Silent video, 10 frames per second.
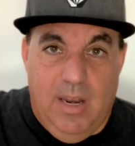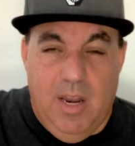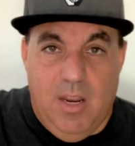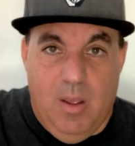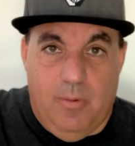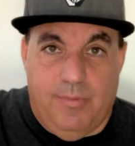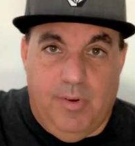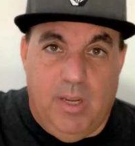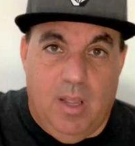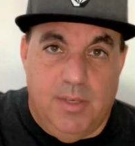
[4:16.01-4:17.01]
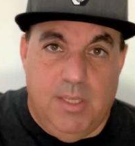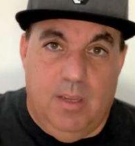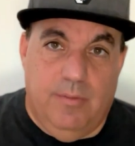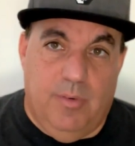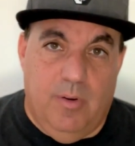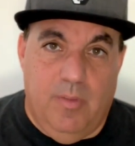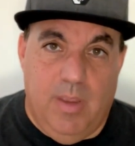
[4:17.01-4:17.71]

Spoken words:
and any other free content for